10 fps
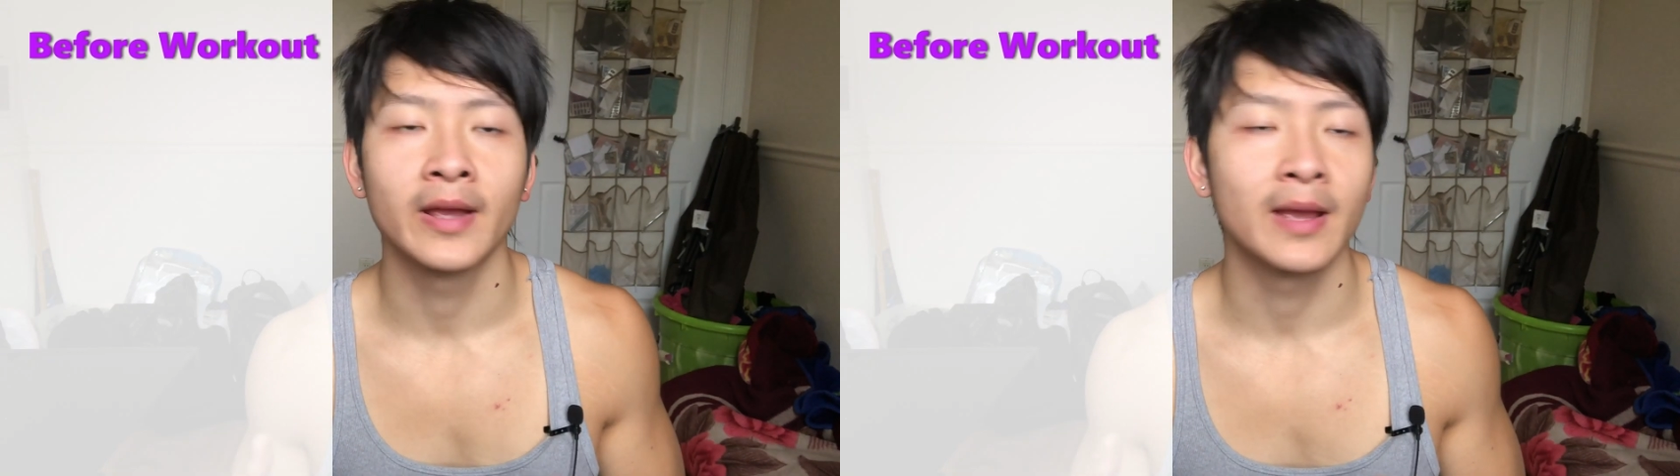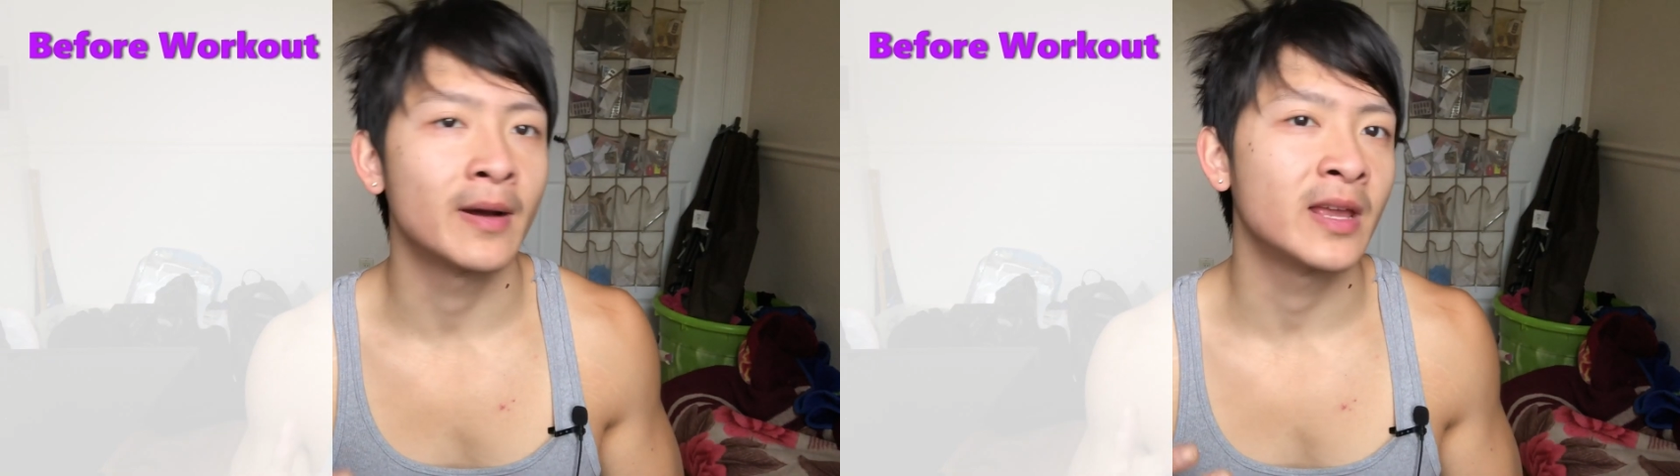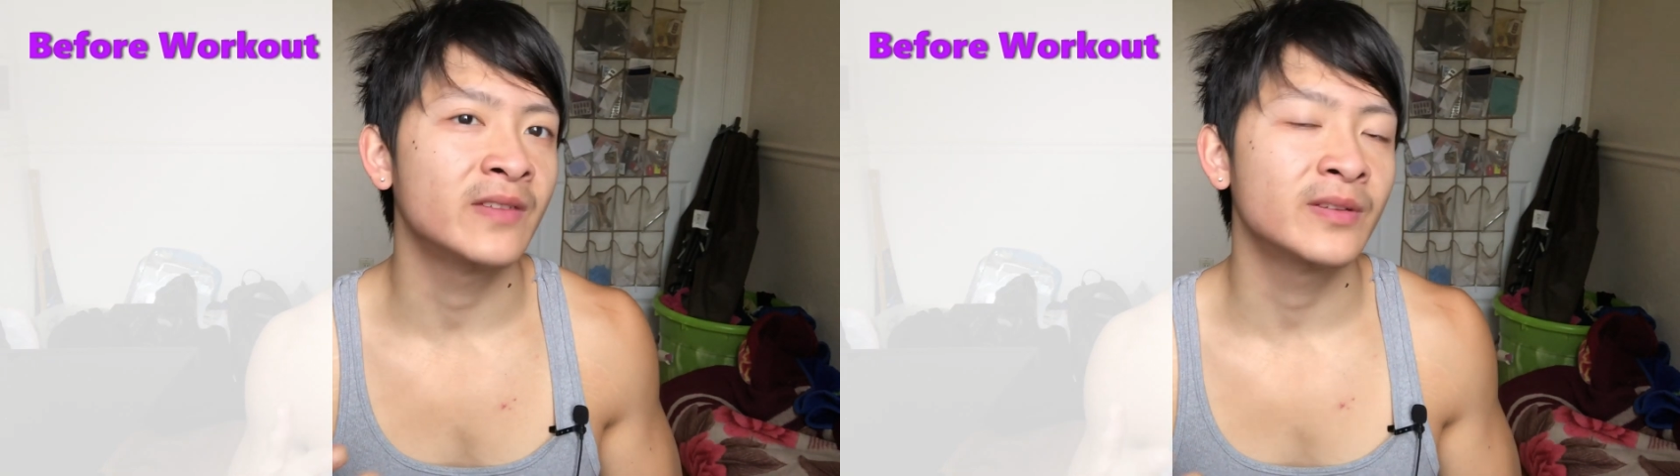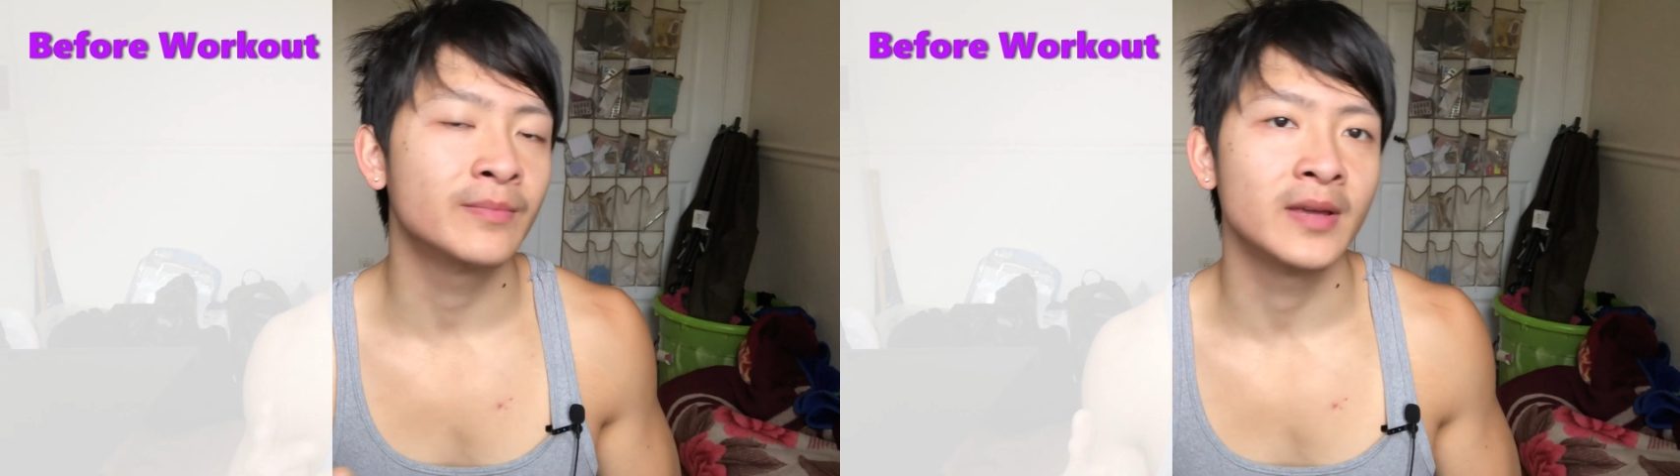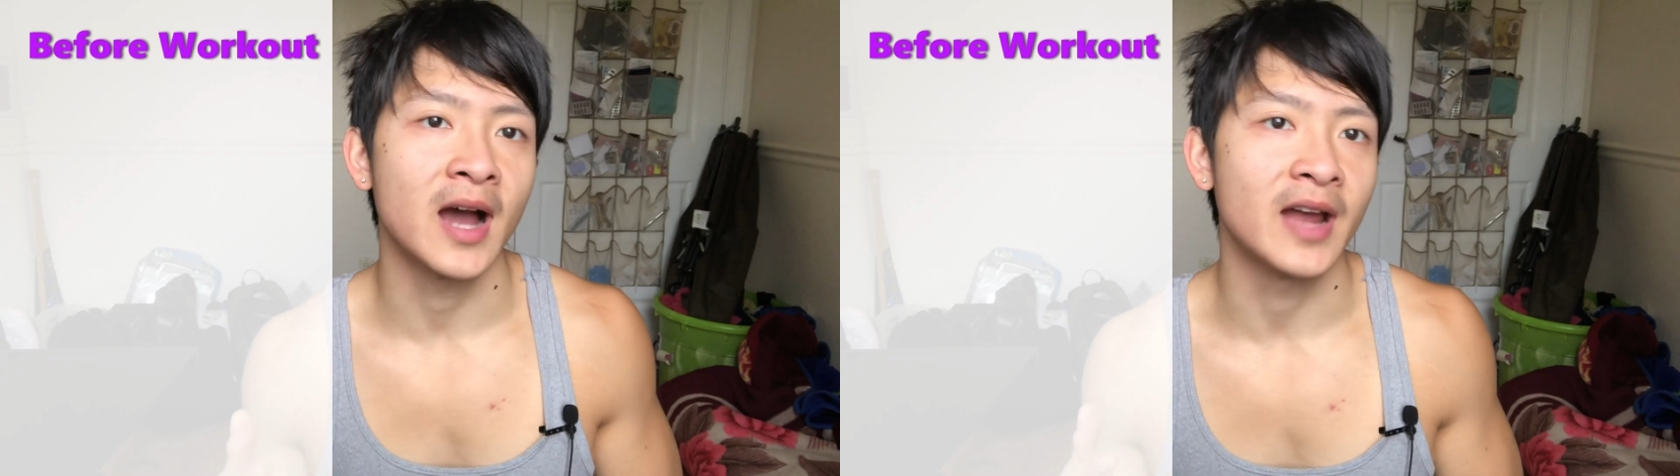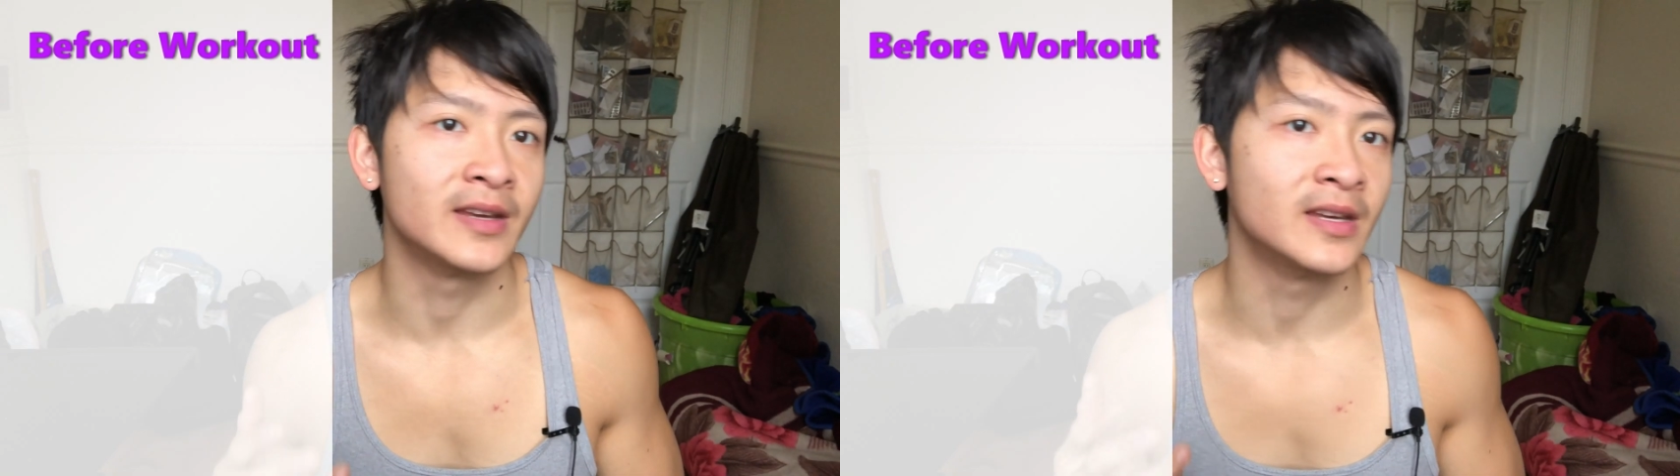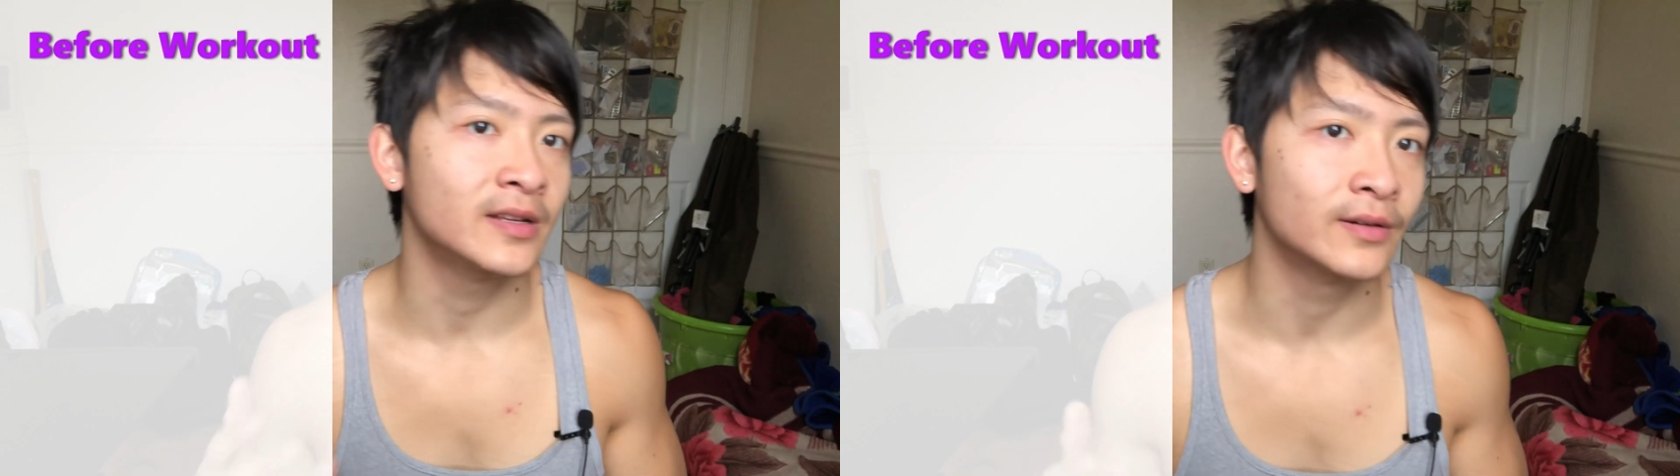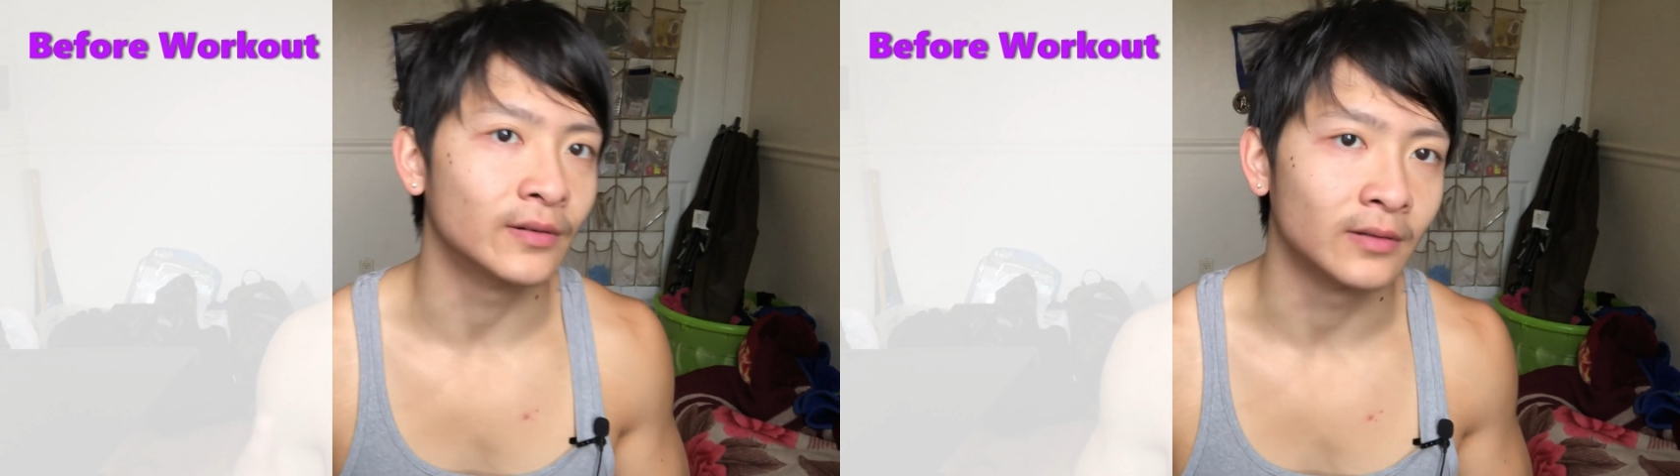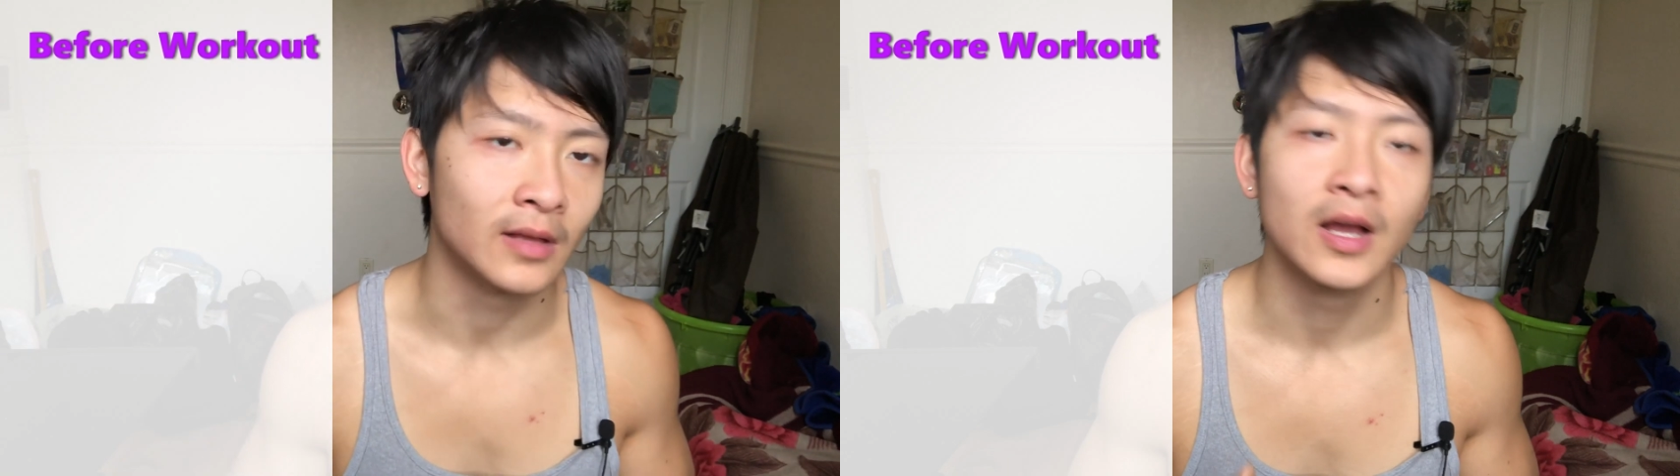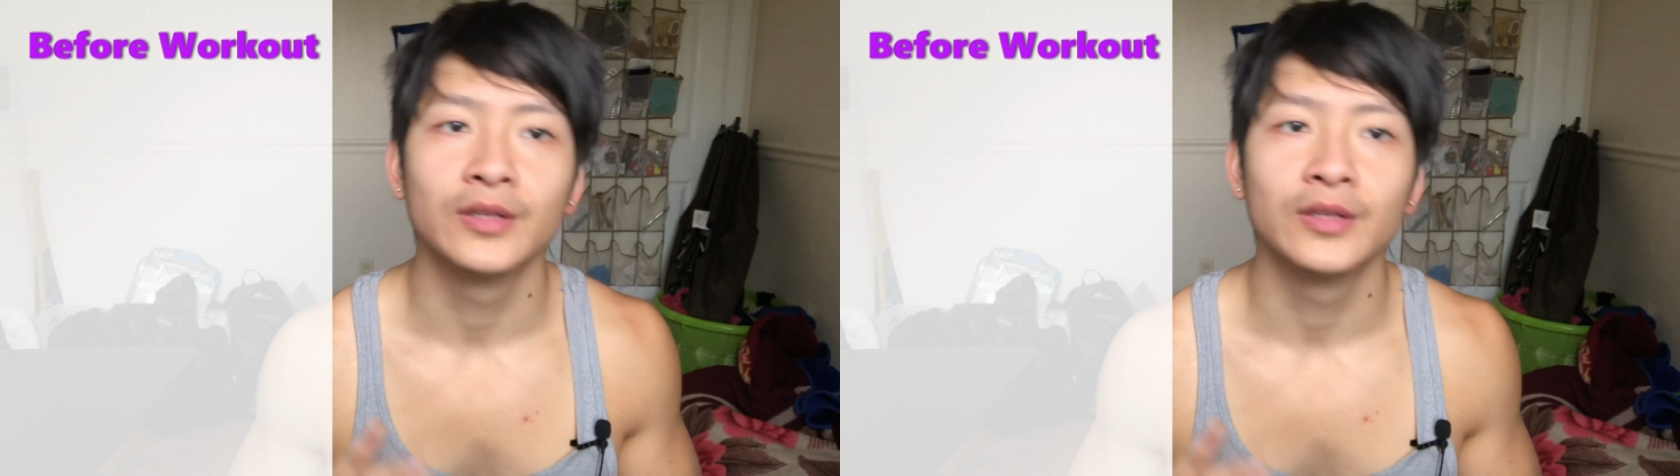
it might even be ideal